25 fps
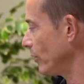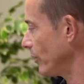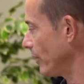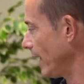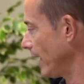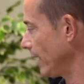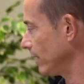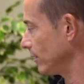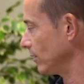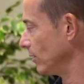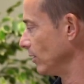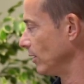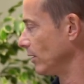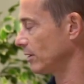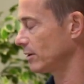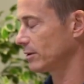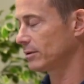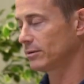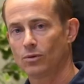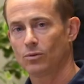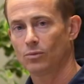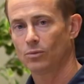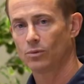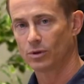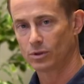would that look?
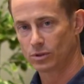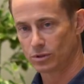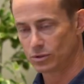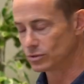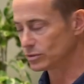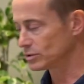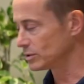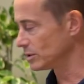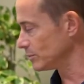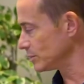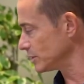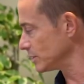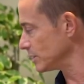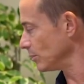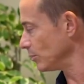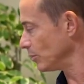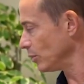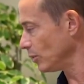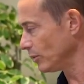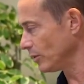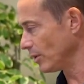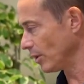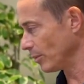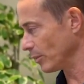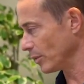We'll use some
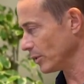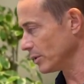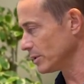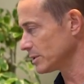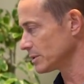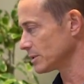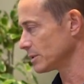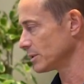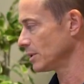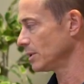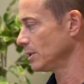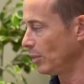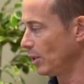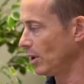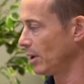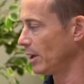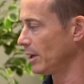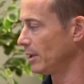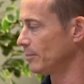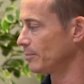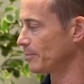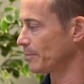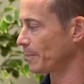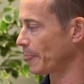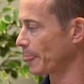simple numbers,
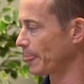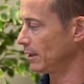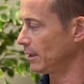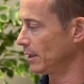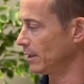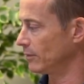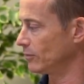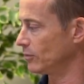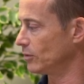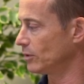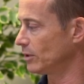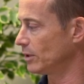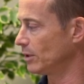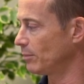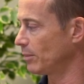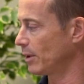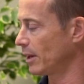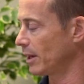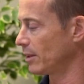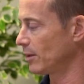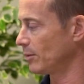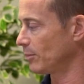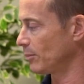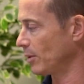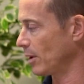but if you're going to
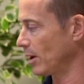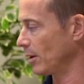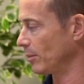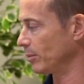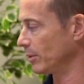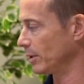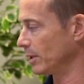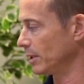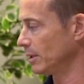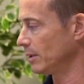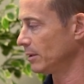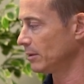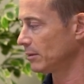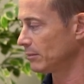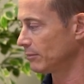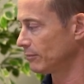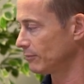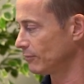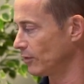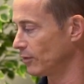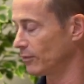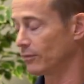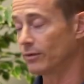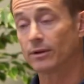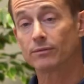buy the property
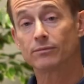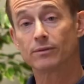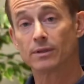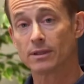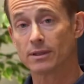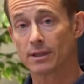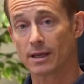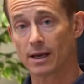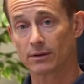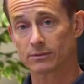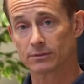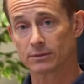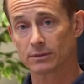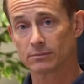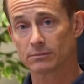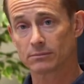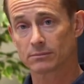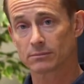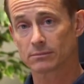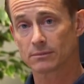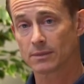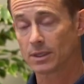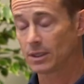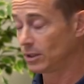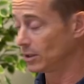for $50,000,
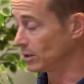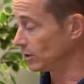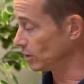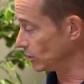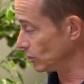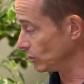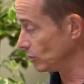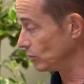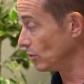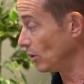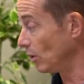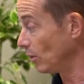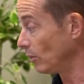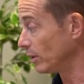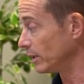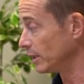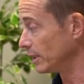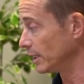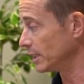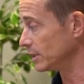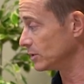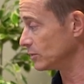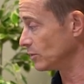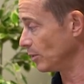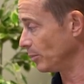you know it
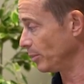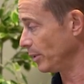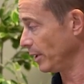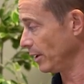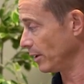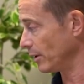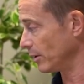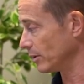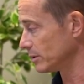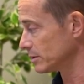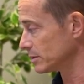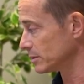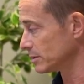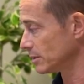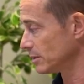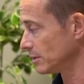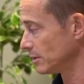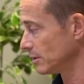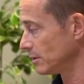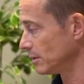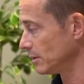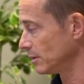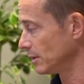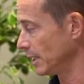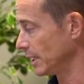needs repairs,
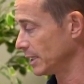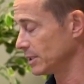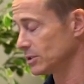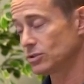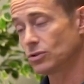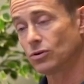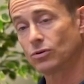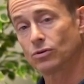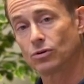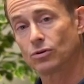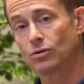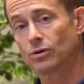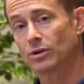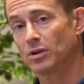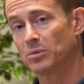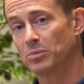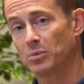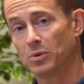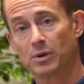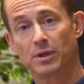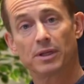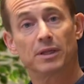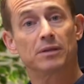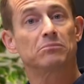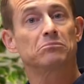and so you're going to
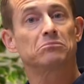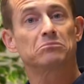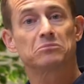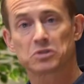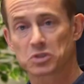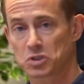put in